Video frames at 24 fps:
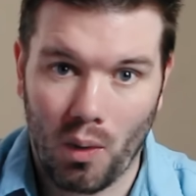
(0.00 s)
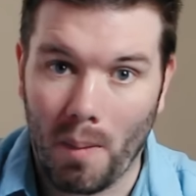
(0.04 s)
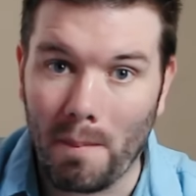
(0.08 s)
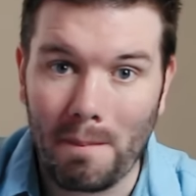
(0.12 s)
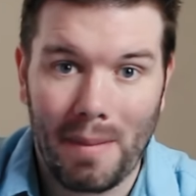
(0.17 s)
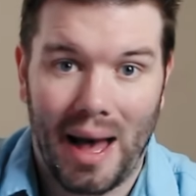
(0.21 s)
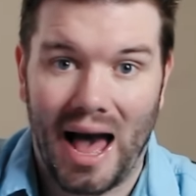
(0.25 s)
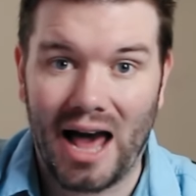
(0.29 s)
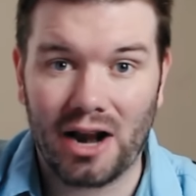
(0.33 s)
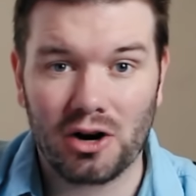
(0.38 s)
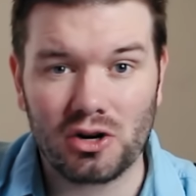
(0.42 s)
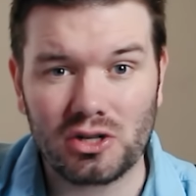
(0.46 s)
What
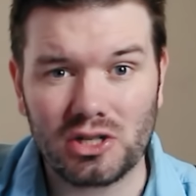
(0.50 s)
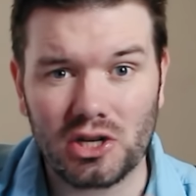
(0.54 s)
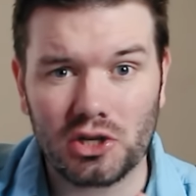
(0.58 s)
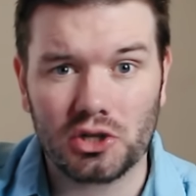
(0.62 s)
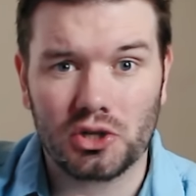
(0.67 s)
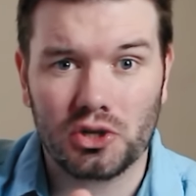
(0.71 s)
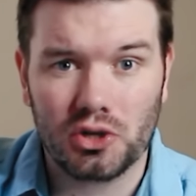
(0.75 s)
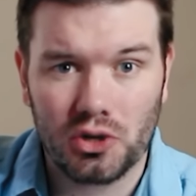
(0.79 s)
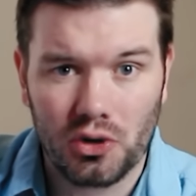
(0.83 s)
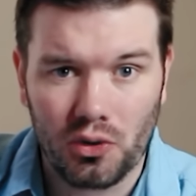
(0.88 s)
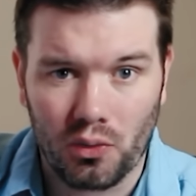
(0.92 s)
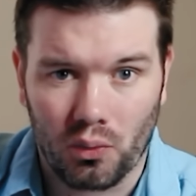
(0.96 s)
matters
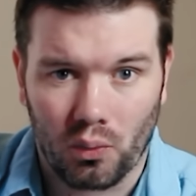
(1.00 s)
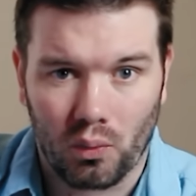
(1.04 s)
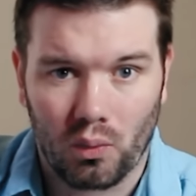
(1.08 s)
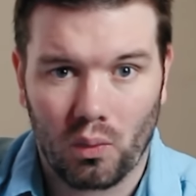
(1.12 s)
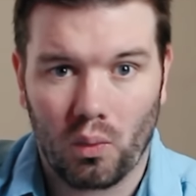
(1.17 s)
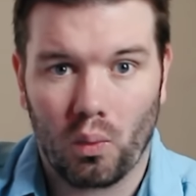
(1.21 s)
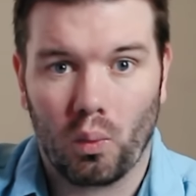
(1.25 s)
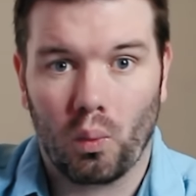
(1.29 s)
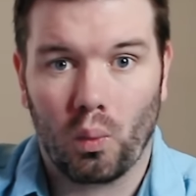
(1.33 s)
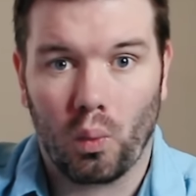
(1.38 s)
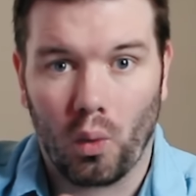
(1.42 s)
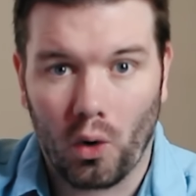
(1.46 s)
is you.
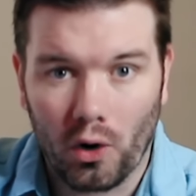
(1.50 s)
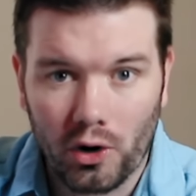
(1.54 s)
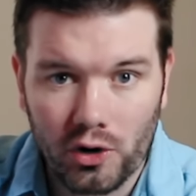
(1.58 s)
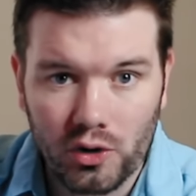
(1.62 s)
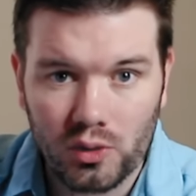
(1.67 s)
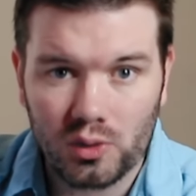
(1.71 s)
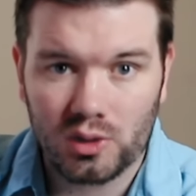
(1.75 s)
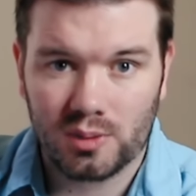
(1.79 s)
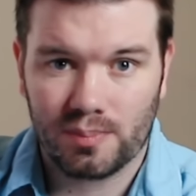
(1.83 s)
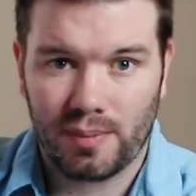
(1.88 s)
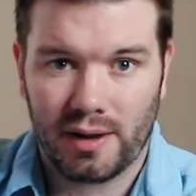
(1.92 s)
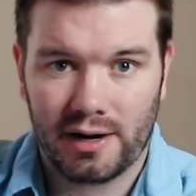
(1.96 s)
What are
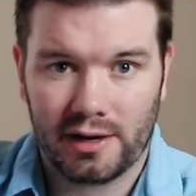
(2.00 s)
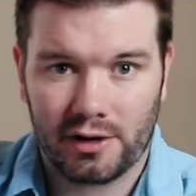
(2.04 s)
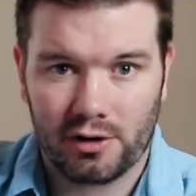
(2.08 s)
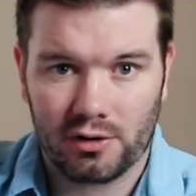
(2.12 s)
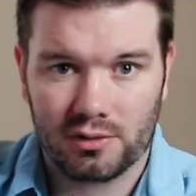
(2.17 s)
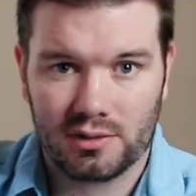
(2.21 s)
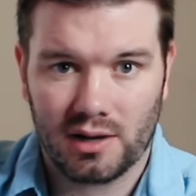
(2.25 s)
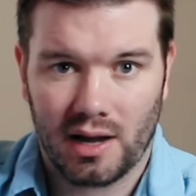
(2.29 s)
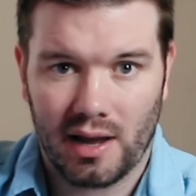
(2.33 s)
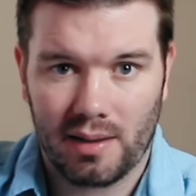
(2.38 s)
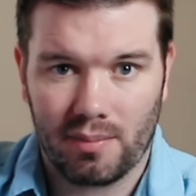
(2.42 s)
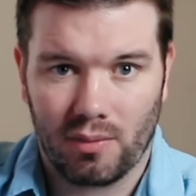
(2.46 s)
you spending
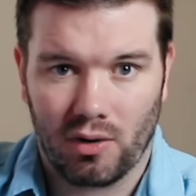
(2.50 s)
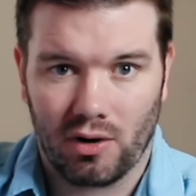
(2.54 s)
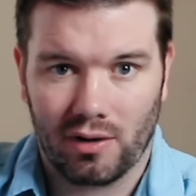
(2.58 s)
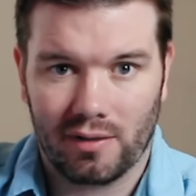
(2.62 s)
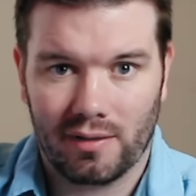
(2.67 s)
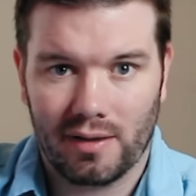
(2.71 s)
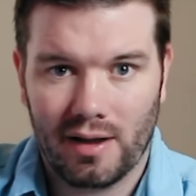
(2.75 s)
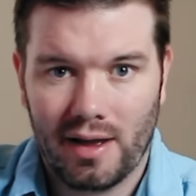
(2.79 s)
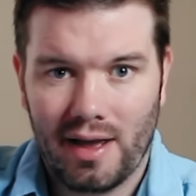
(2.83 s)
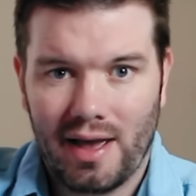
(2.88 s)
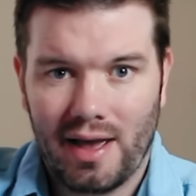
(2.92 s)
your time on?